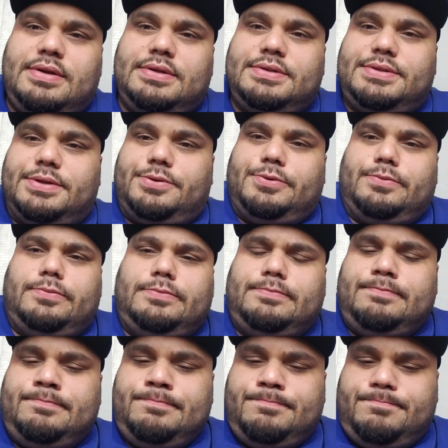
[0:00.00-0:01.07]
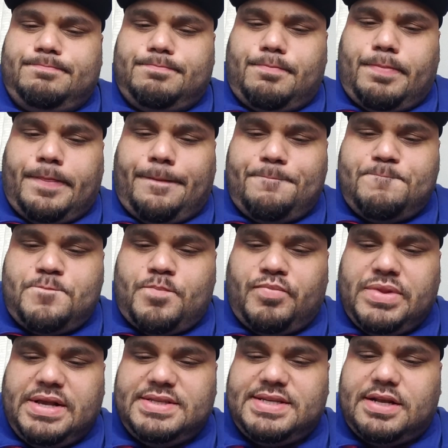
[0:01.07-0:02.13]
So
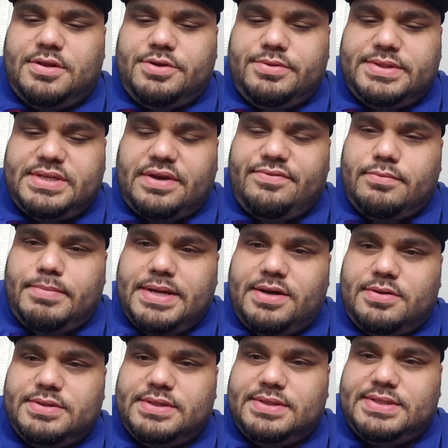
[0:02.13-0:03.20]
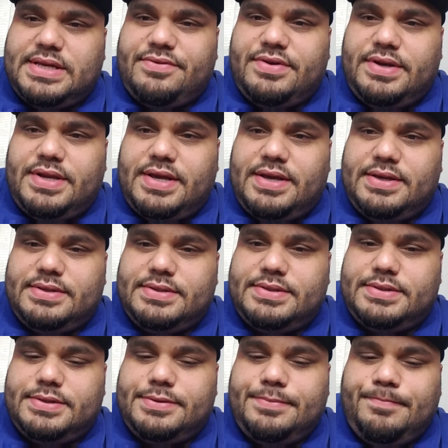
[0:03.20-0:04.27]
he's got to lose 7 pounds in 7
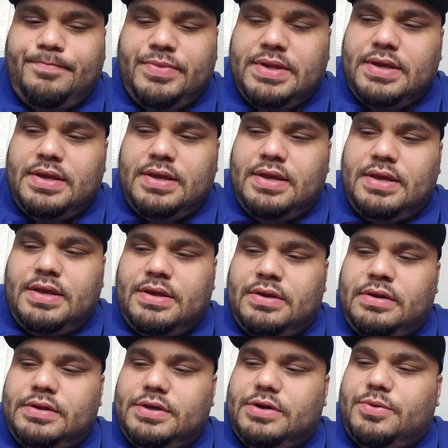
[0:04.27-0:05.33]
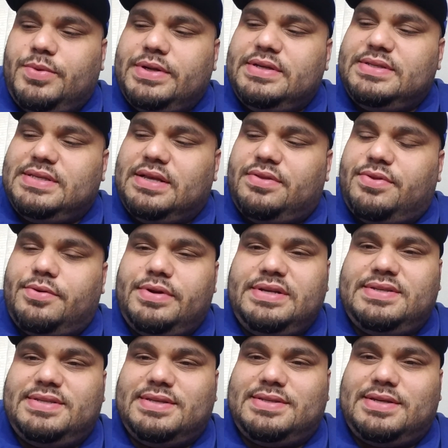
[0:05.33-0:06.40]
days. What is it?
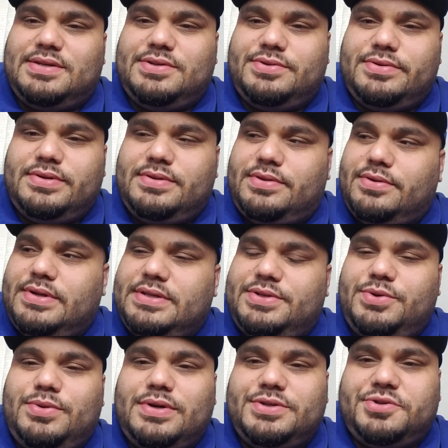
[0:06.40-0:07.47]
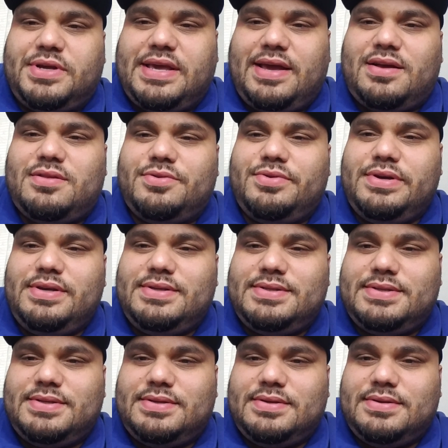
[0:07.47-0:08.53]
3,600, 3,200
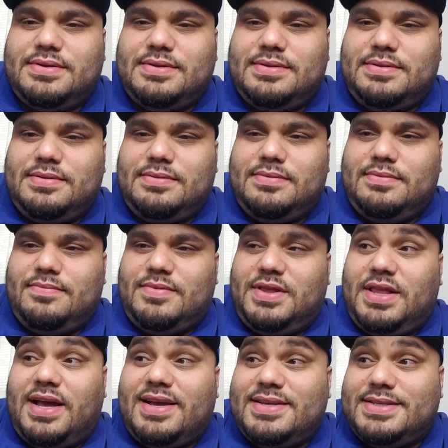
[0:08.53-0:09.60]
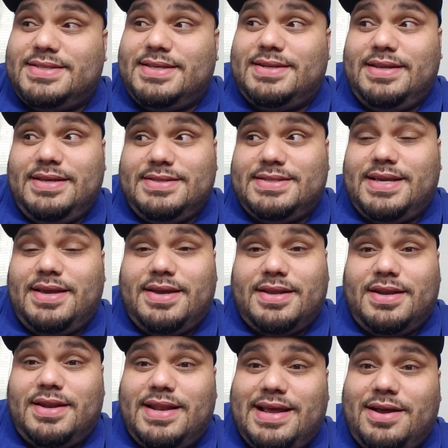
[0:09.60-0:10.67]
calories less than he's
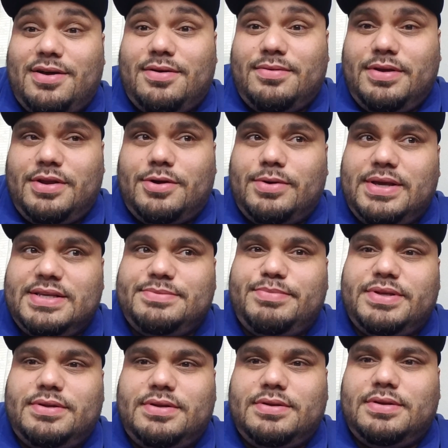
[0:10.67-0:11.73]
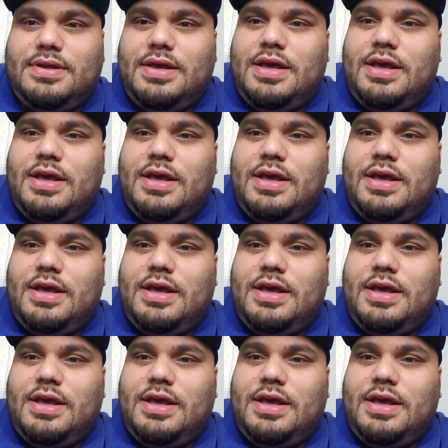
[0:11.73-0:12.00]
taken in now. He's been